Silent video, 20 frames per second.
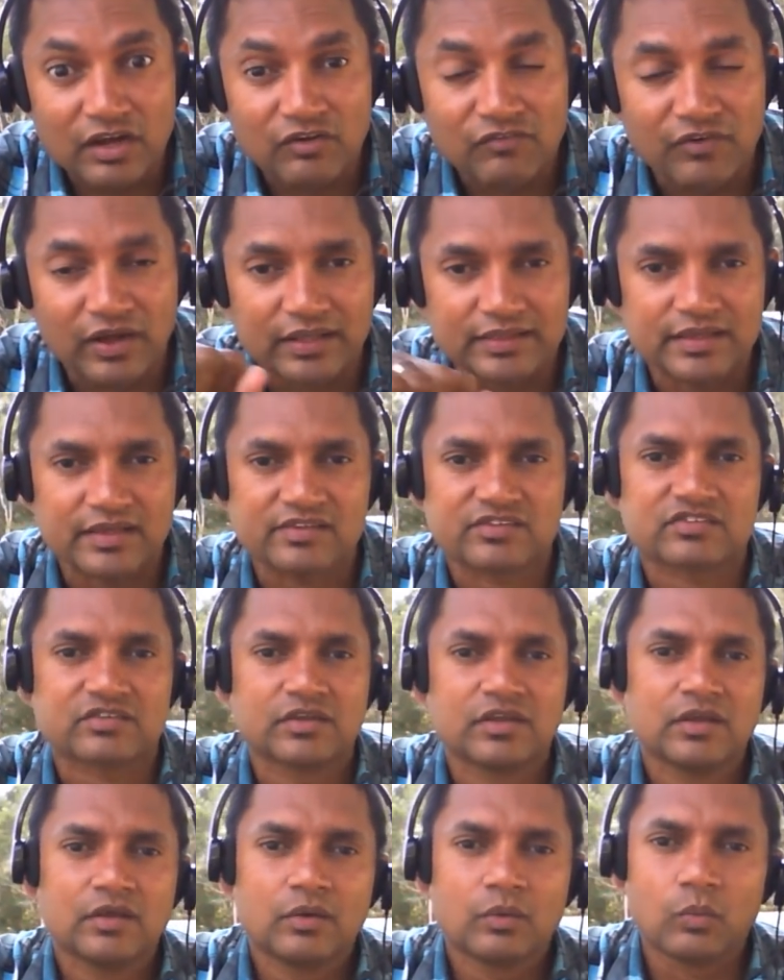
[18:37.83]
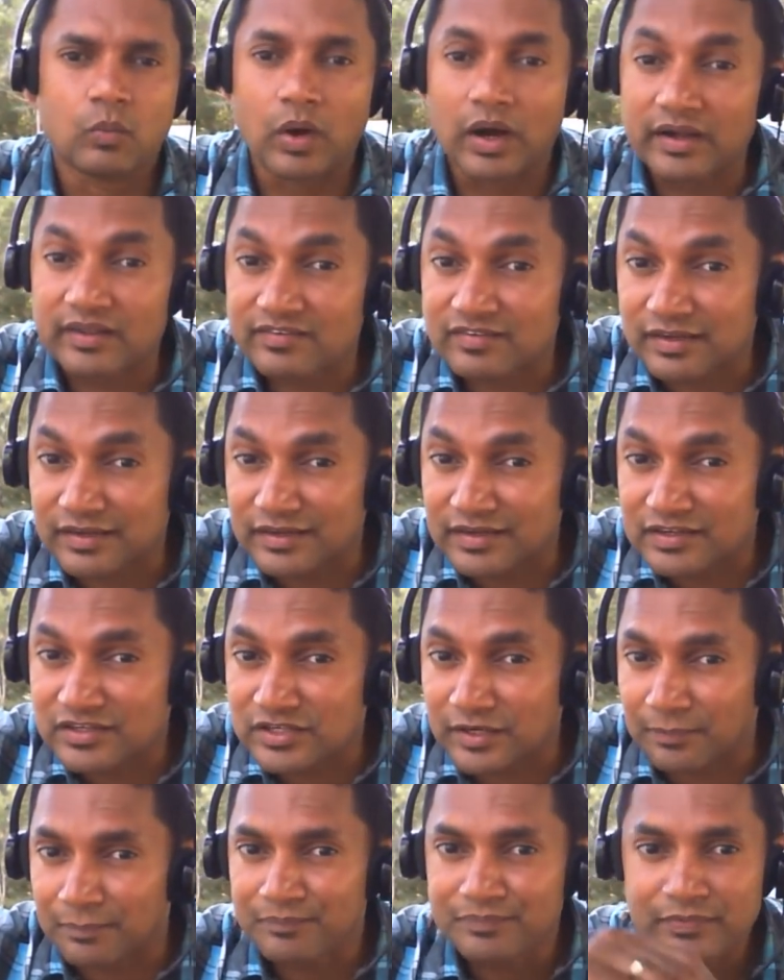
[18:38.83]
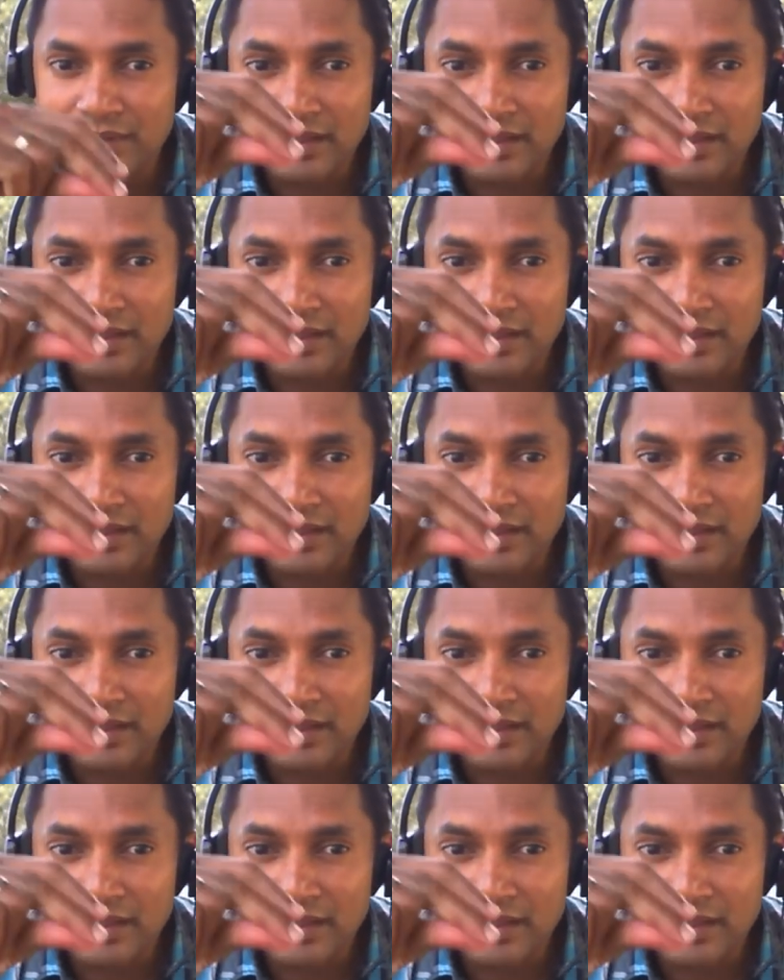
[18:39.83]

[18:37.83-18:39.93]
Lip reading: of others. What is leadership?